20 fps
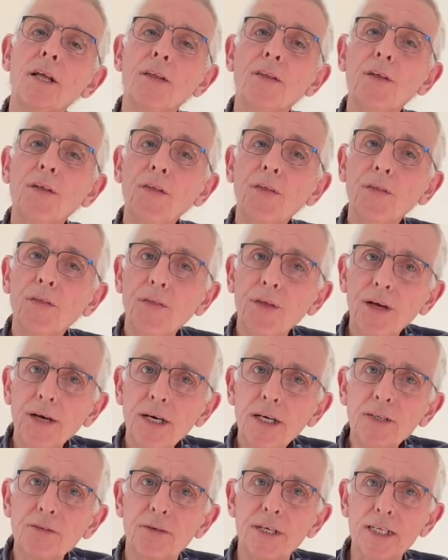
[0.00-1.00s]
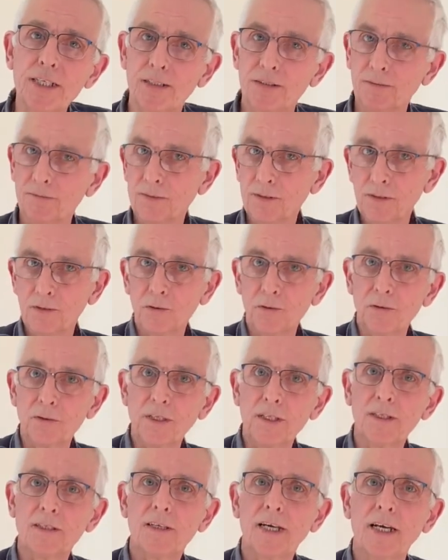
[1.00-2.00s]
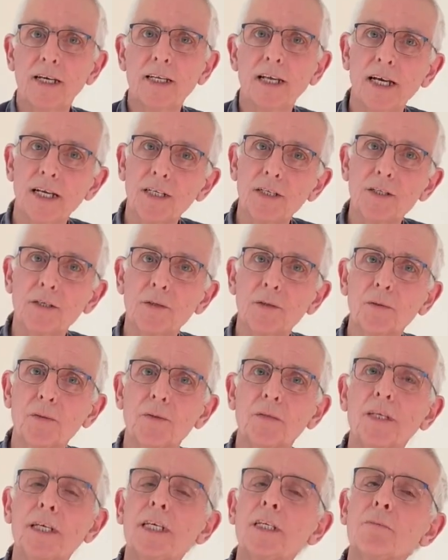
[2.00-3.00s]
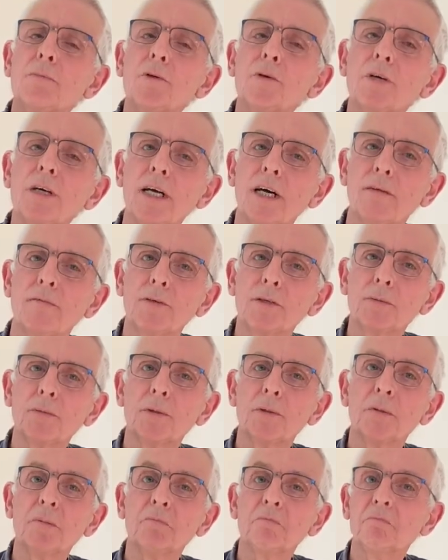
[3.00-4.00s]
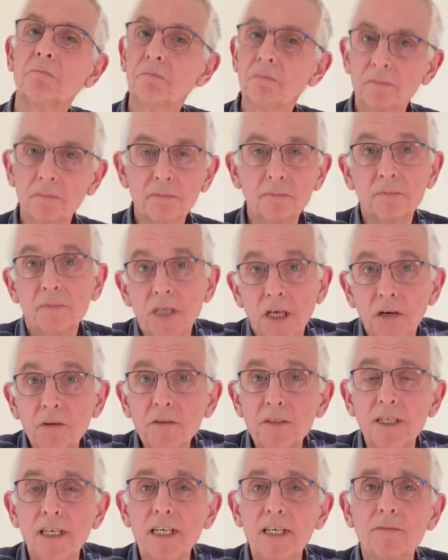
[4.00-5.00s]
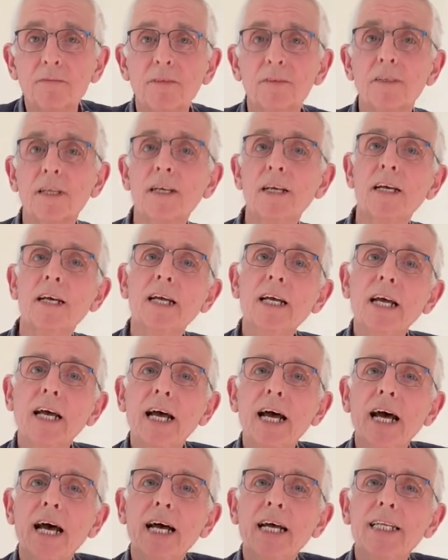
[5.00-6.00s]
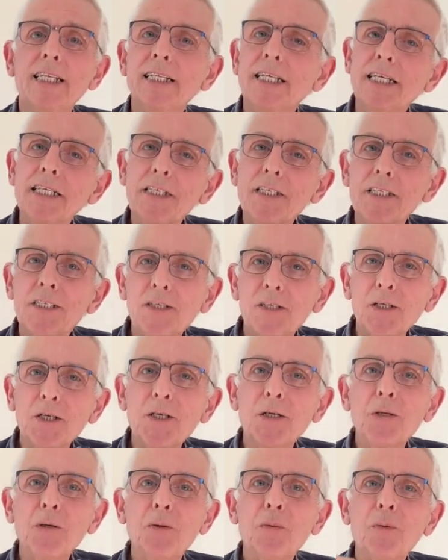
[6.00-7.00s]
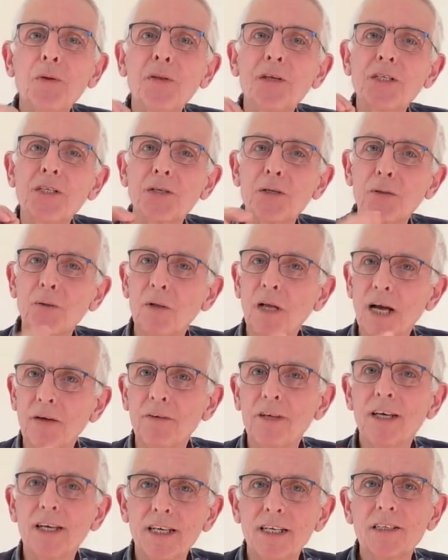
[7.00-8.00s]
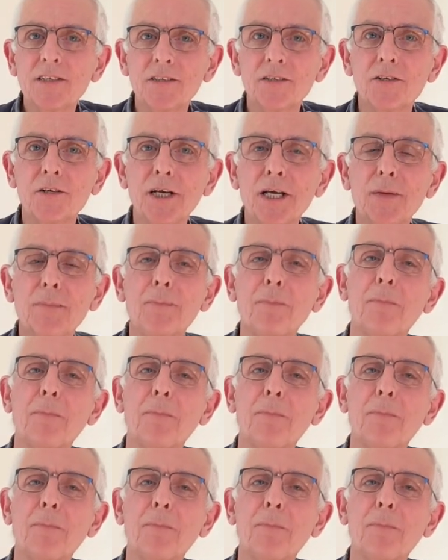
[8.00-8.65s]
The third reason for sourcing second-hand tools is more comfortable, cosy even, and is to do with the tool having a history.